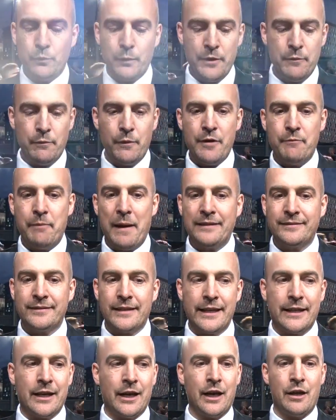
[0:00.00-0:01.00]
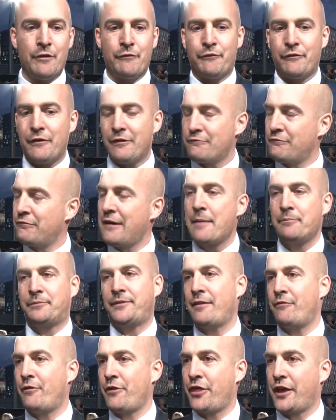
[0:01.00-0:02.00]
We basically kind of ramped
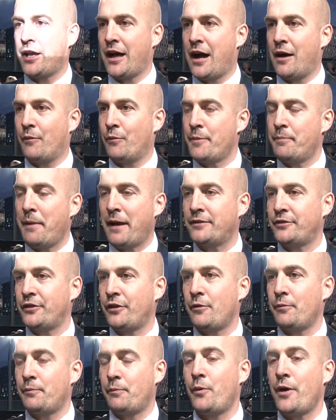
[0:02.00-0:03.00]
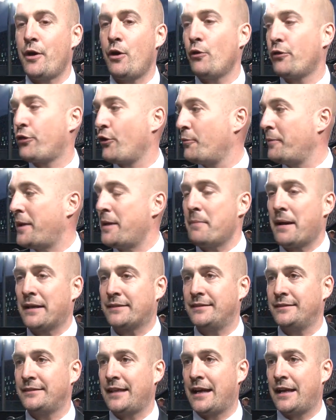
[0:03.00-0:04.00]
everything up. We basically, you know, we all thought, me and
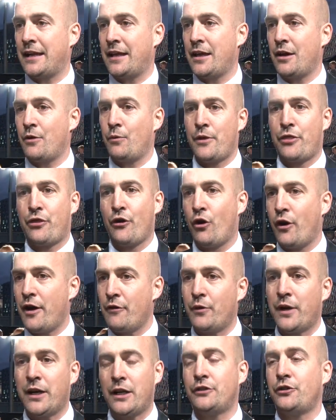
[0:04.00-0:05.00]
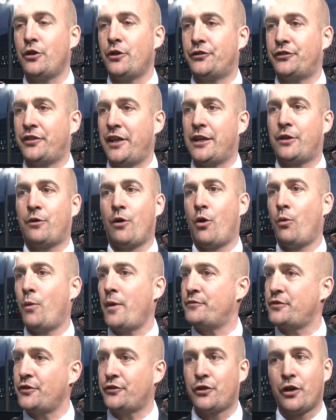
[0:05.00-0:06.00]
Max and Dania, we thought if we're going to do a sequel,
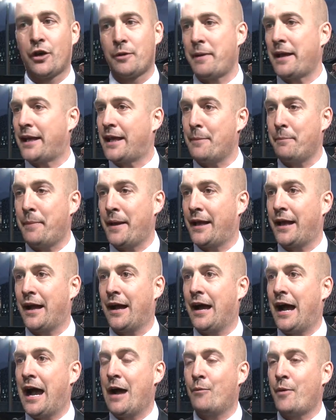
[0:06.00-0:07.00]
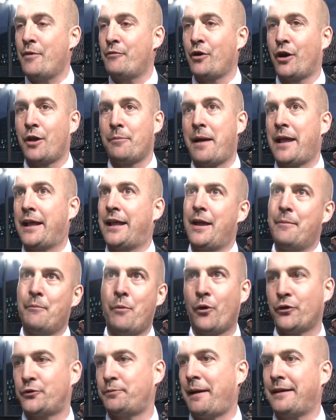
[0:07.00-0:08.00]
we've just got to make it bigger, and we've got to make it
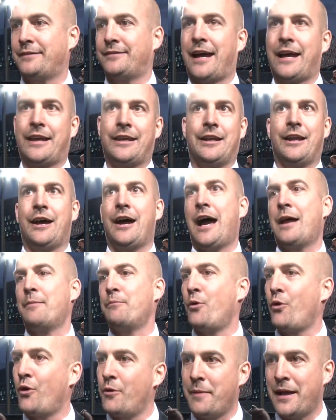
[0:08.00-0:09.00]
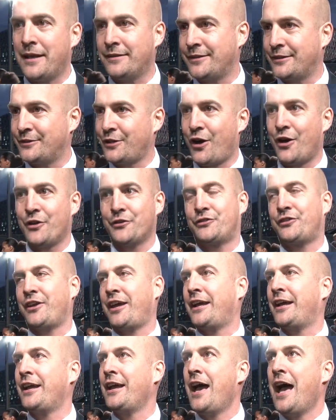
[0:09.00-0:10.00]
more spectacular and more amazing
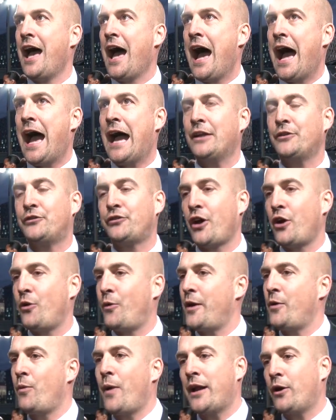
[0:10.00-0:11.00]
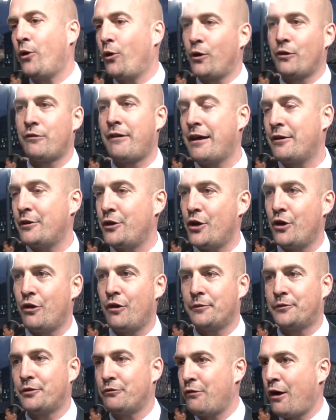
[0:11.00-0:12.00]
dancing. And so we went all around
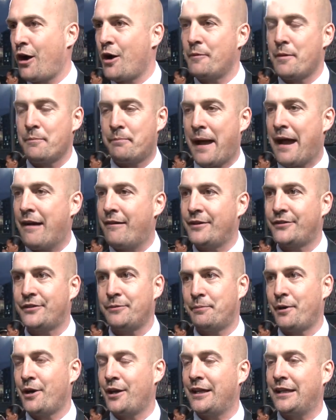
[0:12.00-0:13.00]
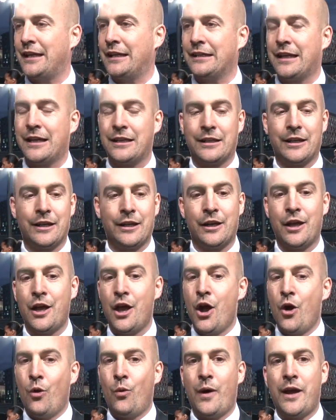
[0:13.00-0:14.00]
Europe to Rome and Paris and Berlin and London.
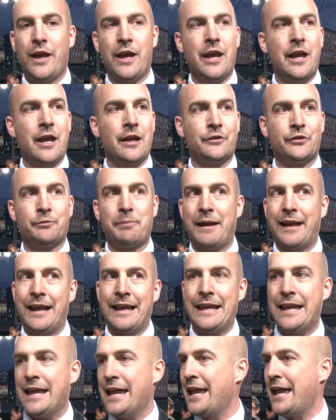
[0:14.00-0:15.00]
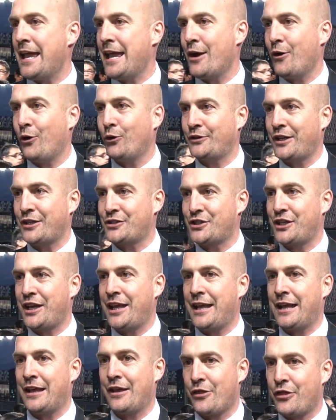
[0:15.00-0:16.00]
We spent a year
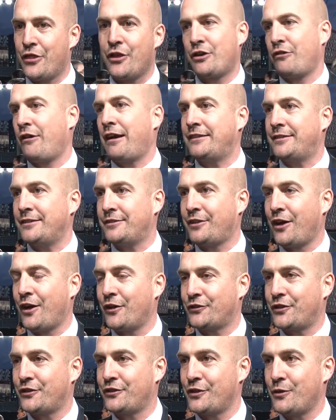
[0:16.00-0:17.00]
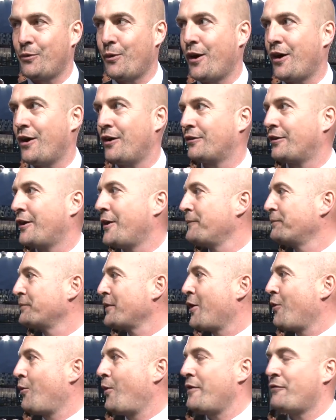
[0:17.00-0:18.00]
auditioning the greatest dancers in the world.
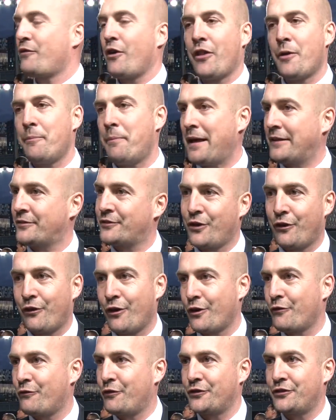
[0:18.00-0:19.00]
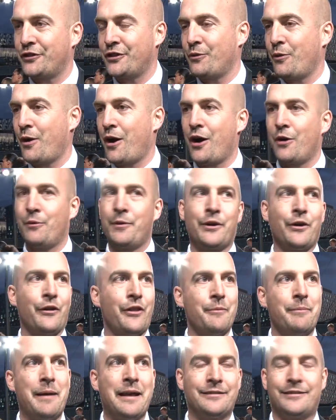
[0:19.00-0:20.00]
We've got the best choreographers in the world. We've got
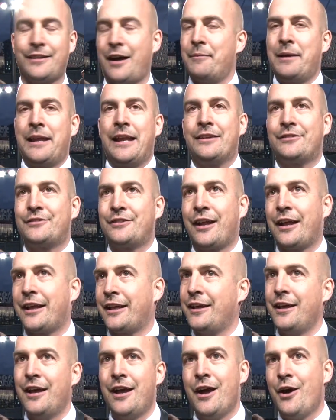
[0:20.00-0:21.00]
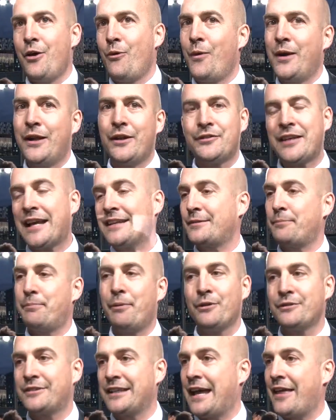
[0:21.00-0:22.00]
the best. I mean, it's like we just had to
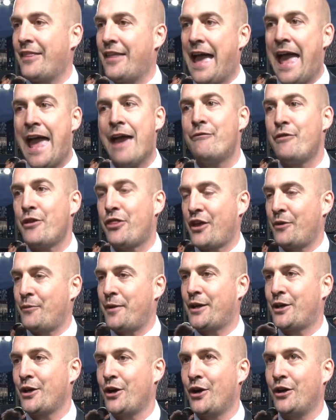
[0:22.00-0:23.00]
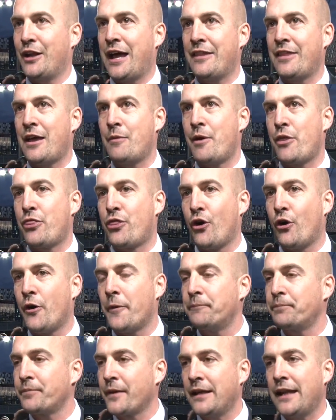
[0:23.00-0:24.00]
pull together everything we could. And then we
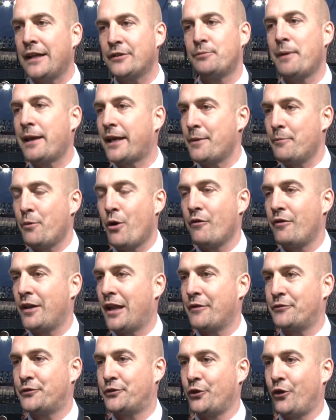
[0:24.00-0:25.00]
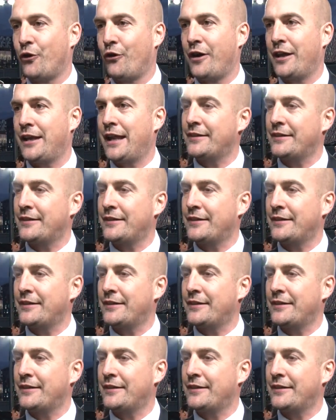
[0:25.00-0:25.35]
thought, let's make it more of a love story.